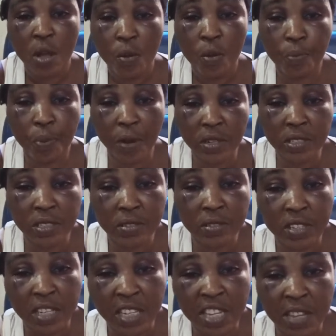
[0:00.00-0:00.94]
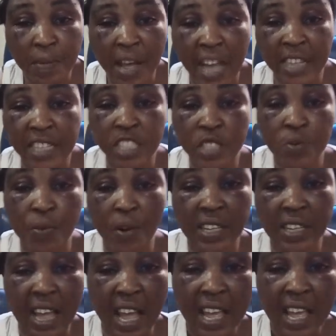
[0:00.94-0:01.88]
both him and his
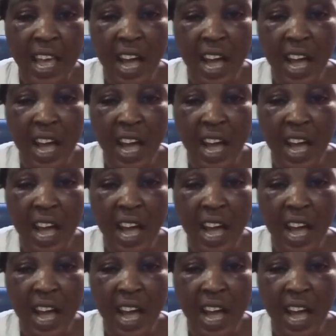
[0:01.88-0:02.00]
brother